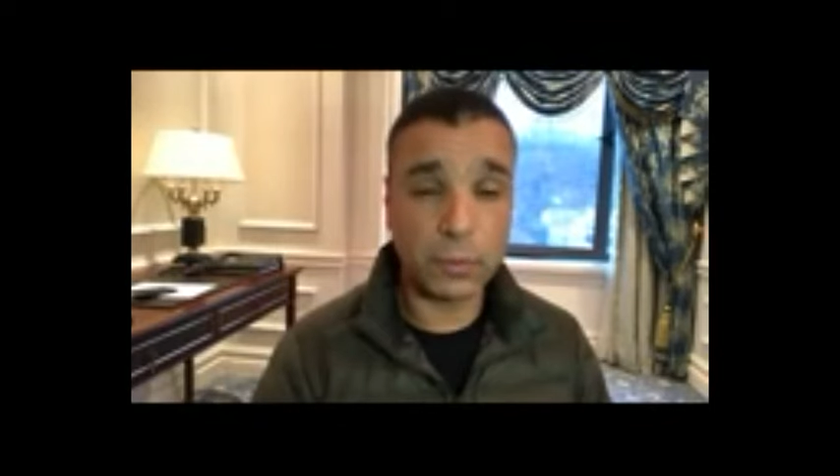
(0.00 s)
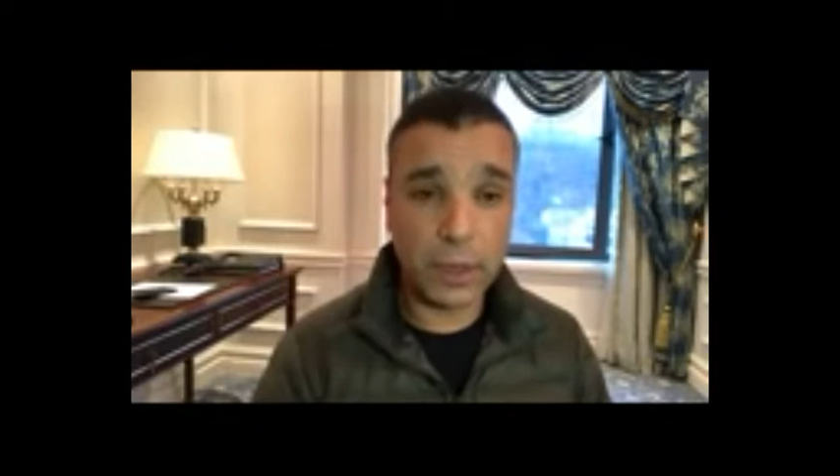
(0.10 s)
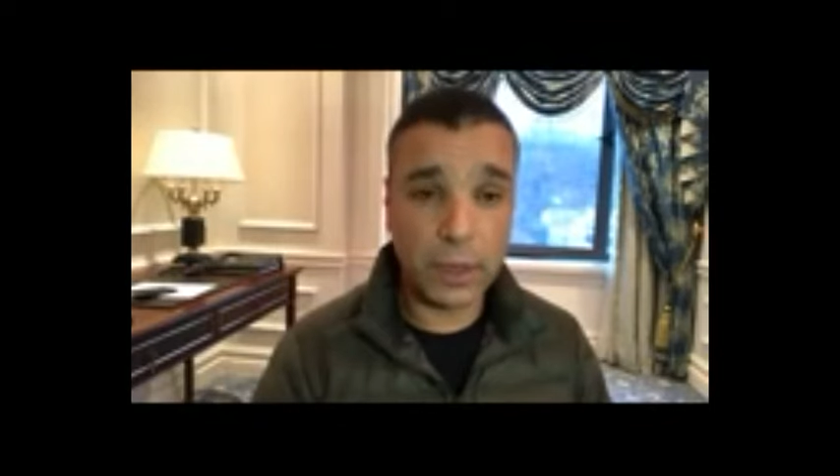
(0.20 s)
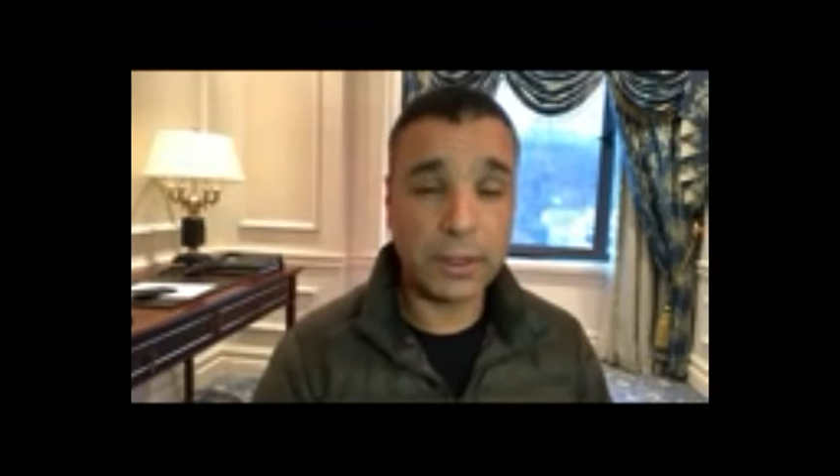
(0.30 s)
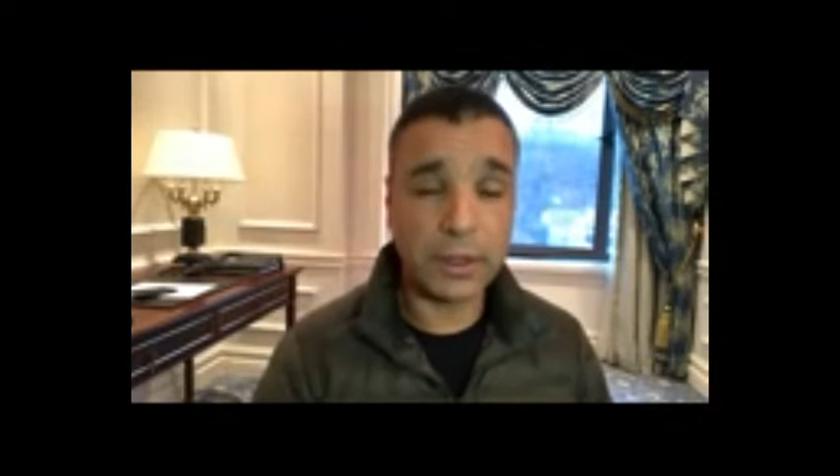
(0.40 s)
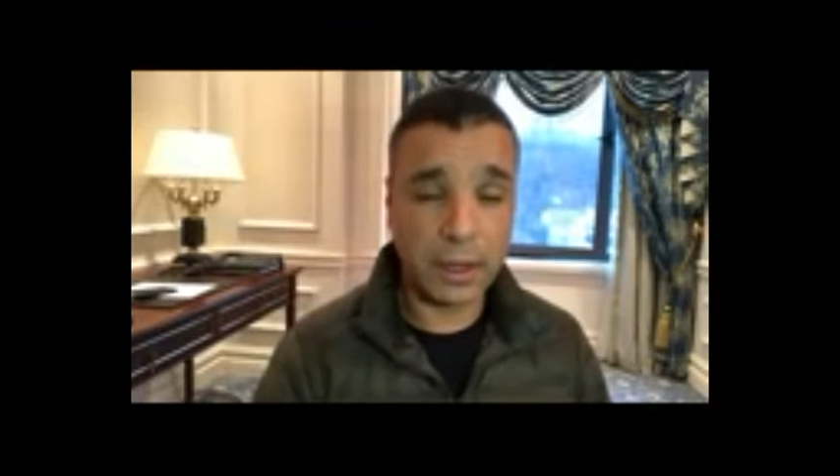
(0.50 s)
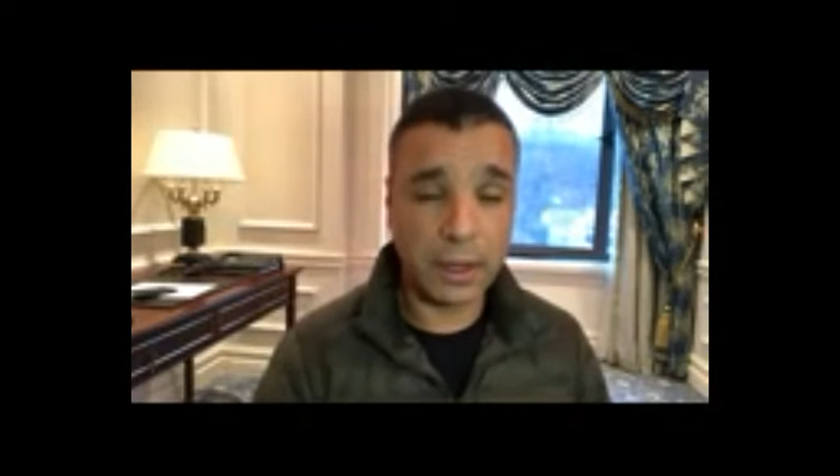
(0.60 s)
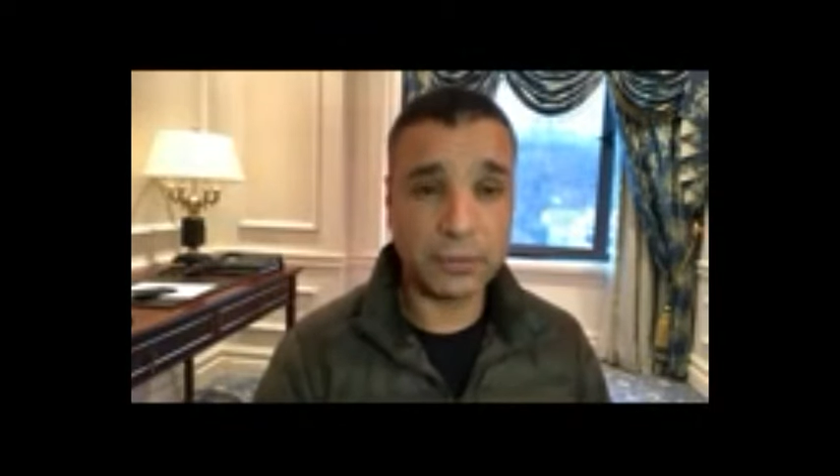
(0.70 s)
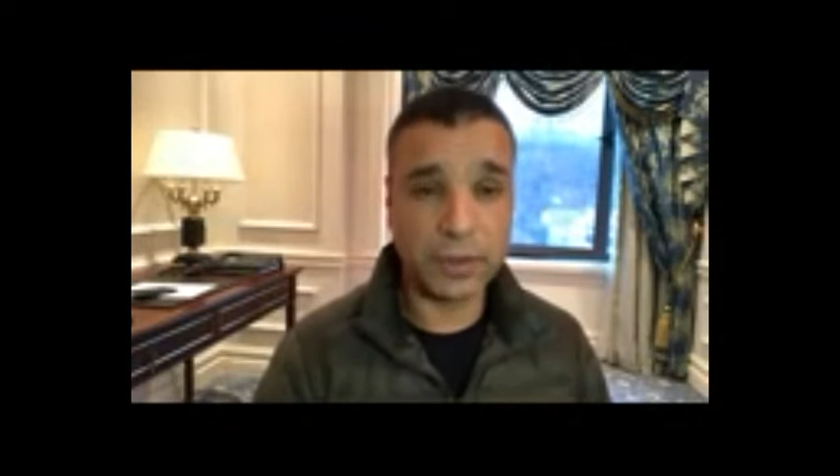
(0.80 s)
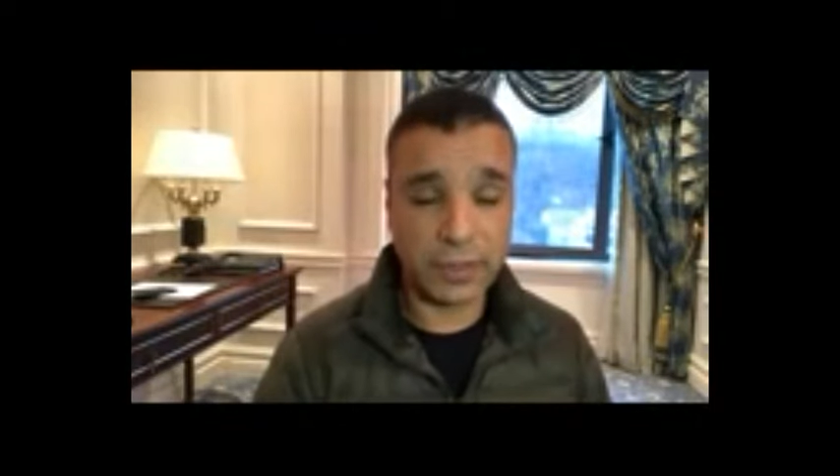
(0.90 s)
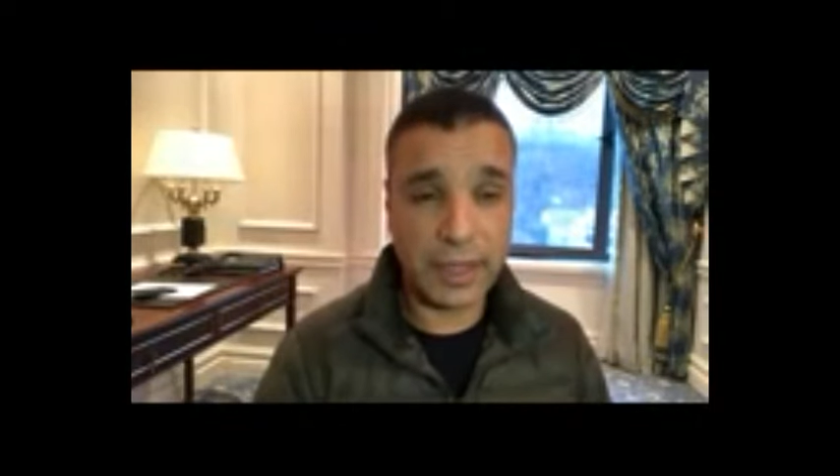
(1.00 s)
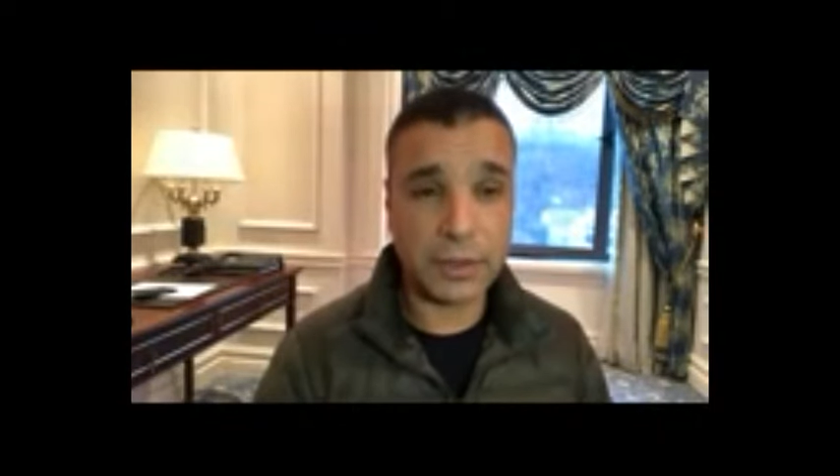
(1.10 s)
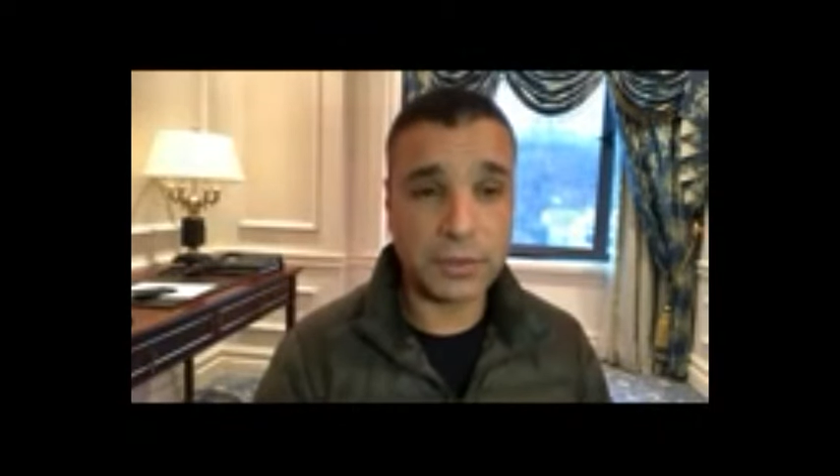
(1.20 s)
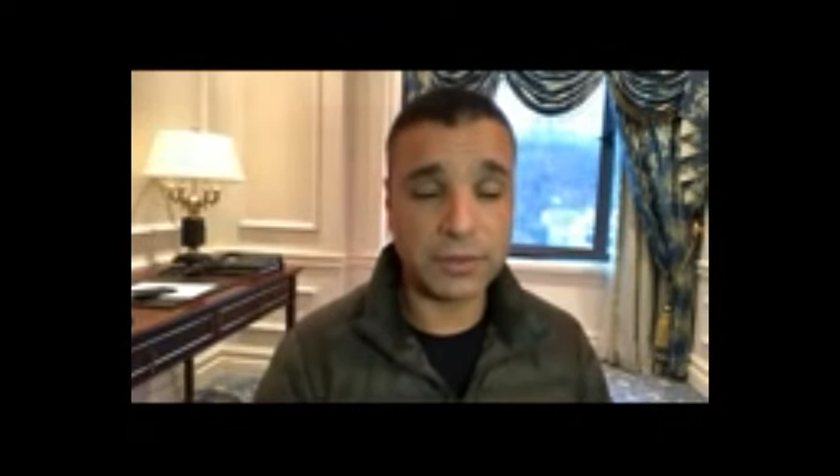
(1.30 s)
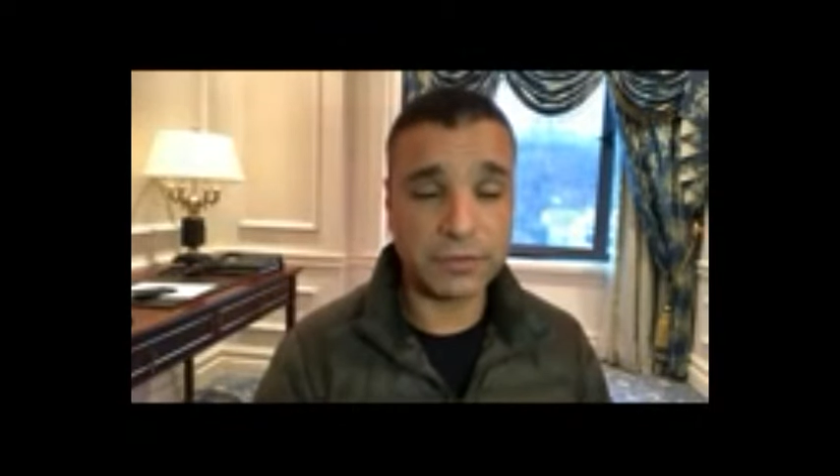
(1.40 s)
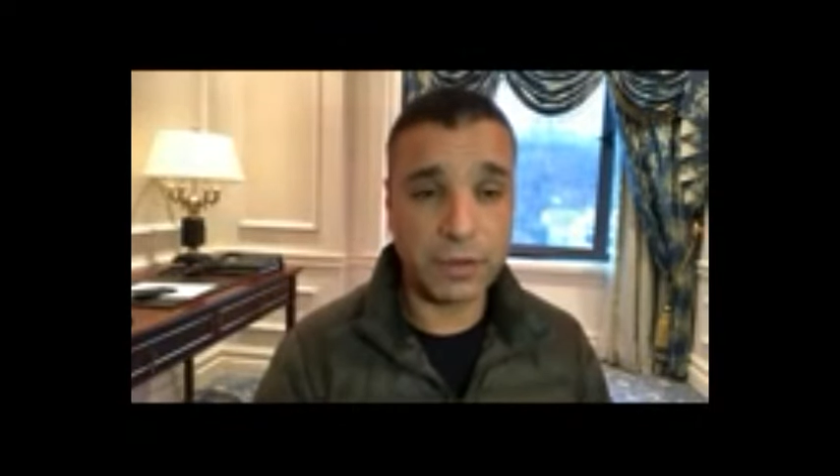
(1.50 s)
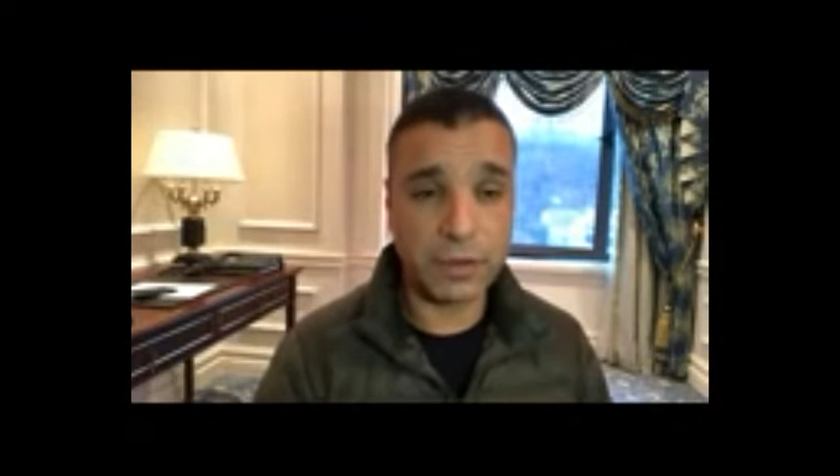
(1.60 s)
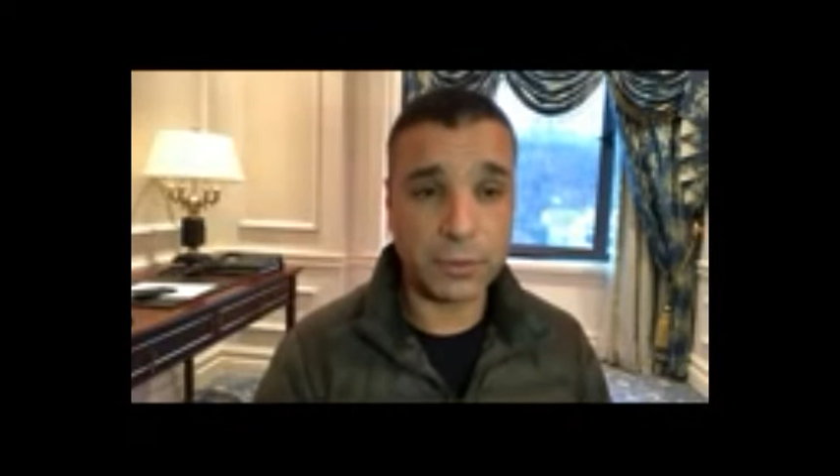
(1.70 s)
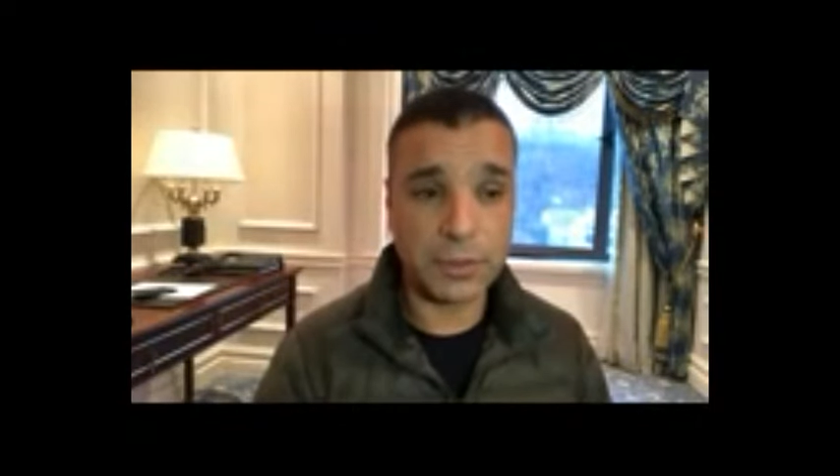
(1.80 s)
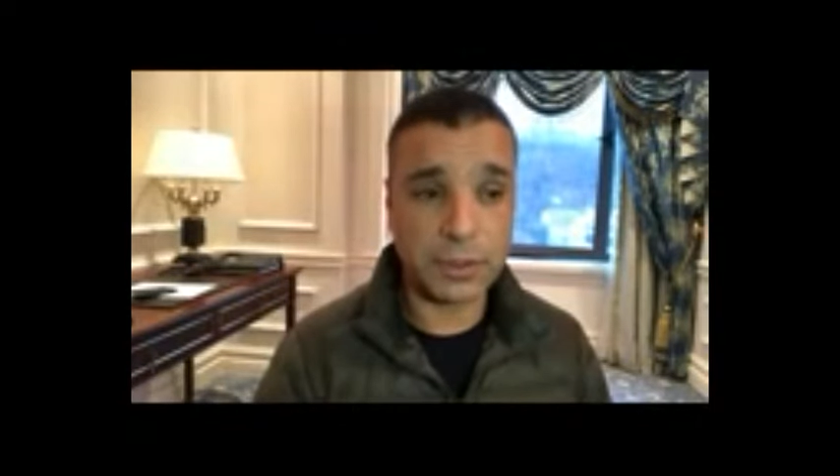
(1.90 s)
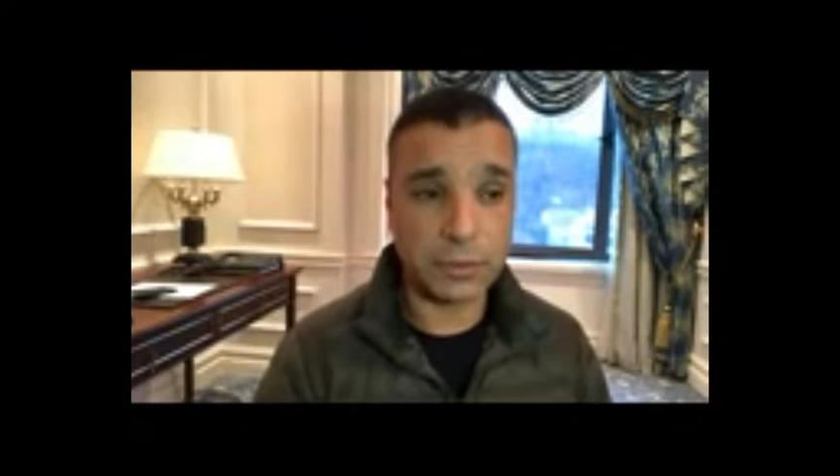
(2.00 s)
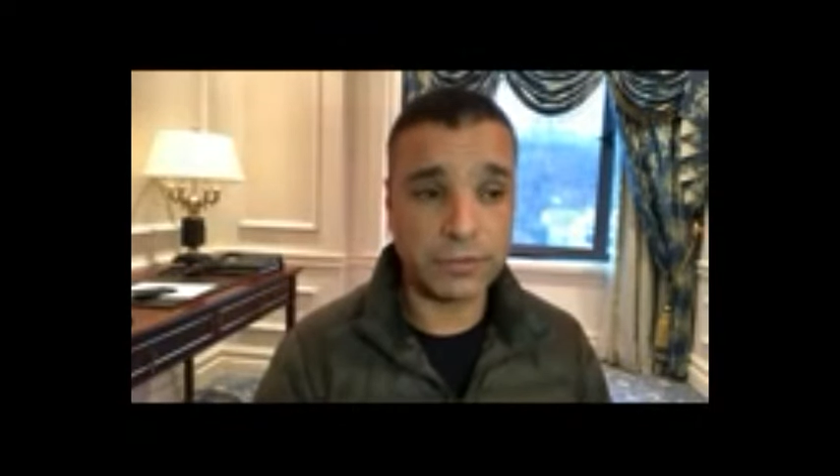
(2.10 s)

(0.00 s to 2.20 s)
100,000 followers on